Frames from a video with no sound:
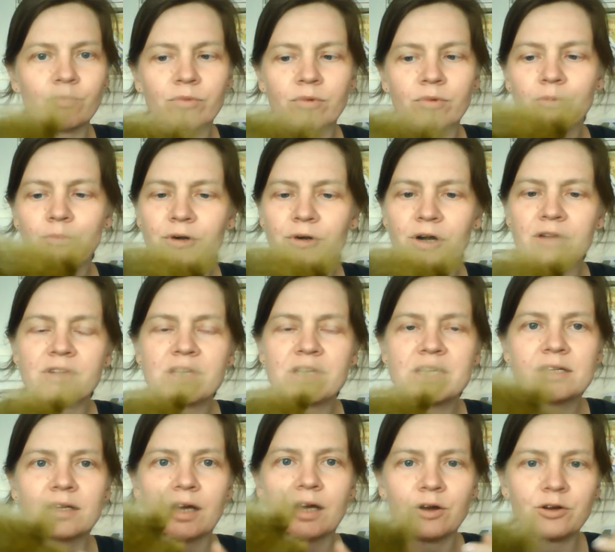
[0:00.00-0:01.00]
previously
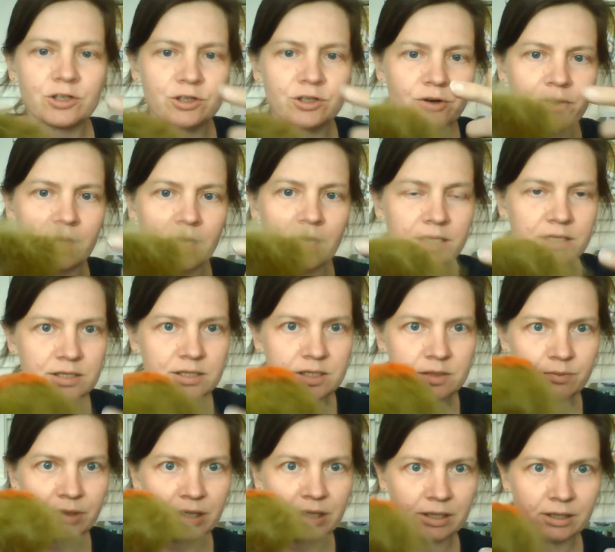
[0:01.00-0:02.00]
I was trying to
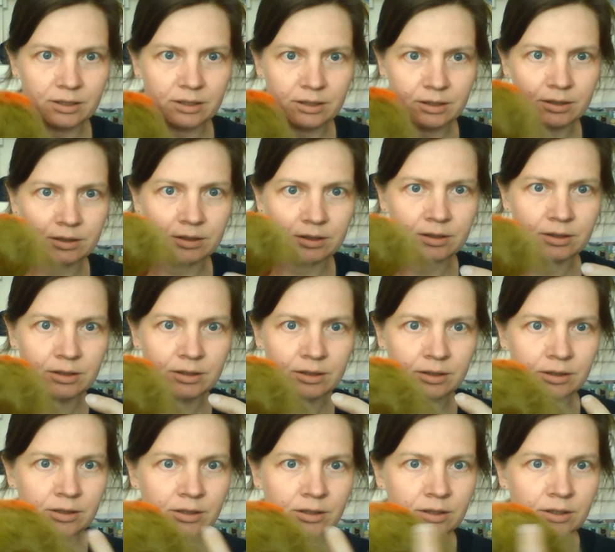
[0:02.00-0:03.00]
spin
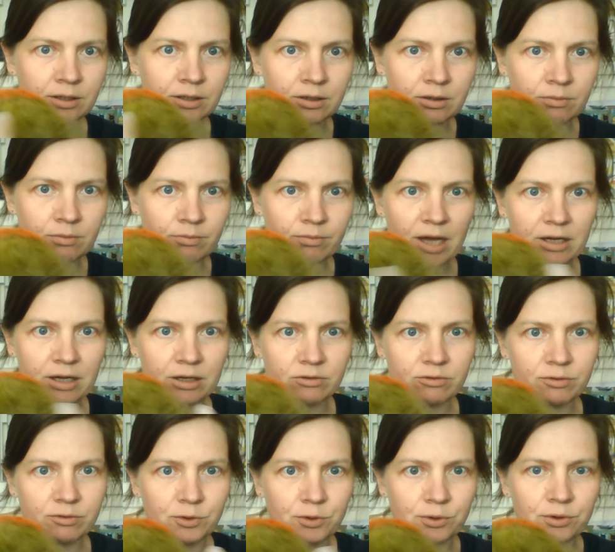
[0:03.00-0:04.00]
back and
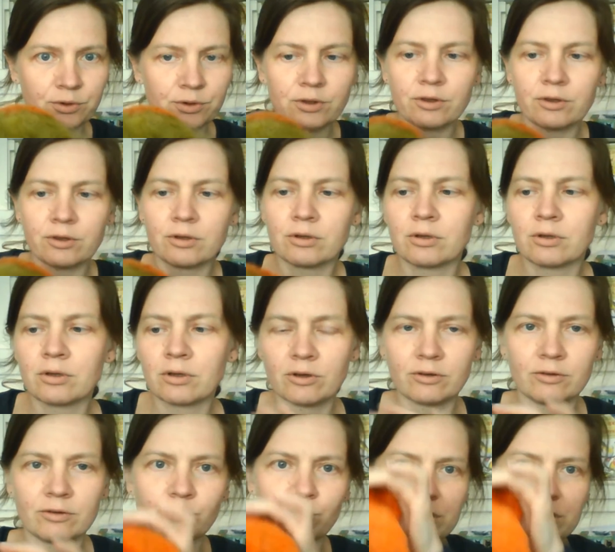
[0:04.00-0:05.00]
forth,
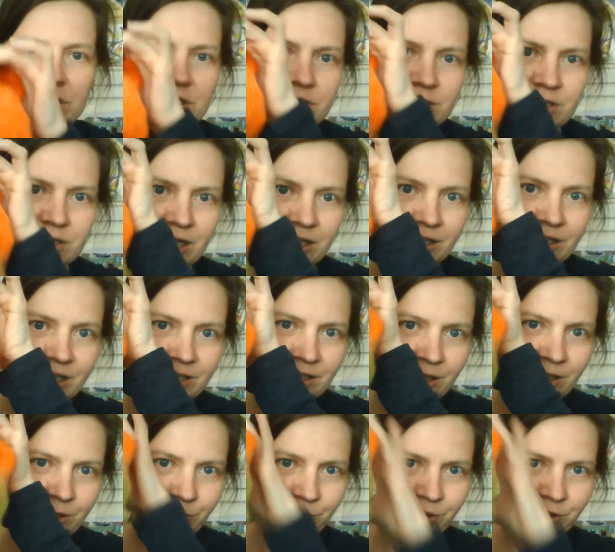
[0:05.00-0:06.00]
which is a technique that I
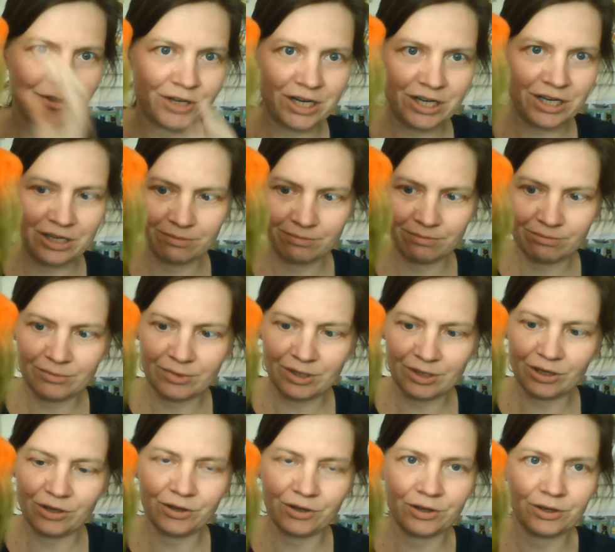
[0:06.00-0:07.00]
want to try to
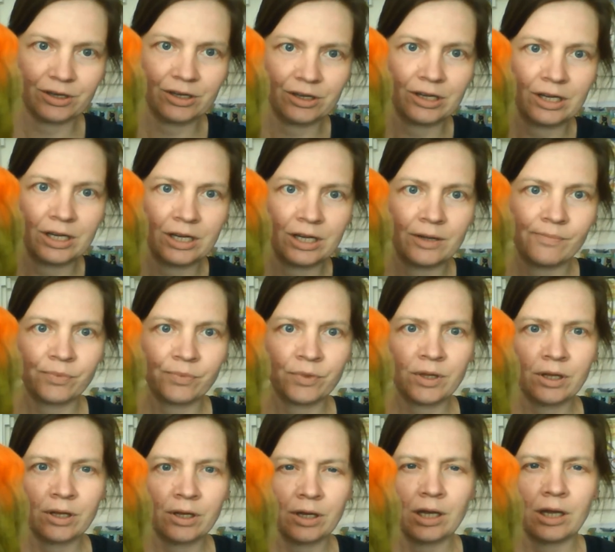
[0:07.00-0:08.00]
learn,
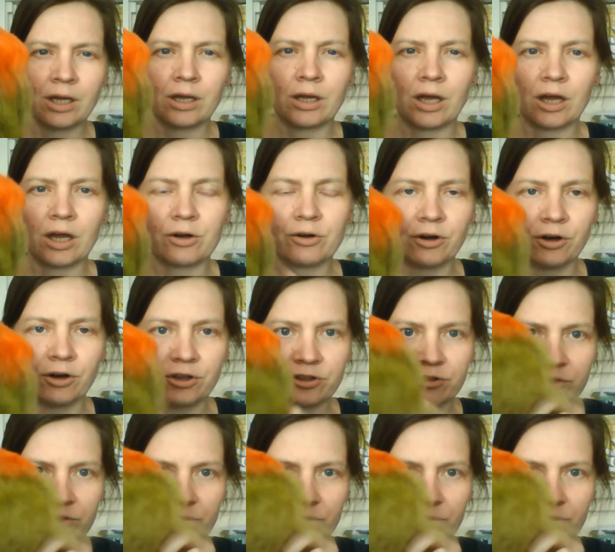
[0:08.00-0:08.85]
across this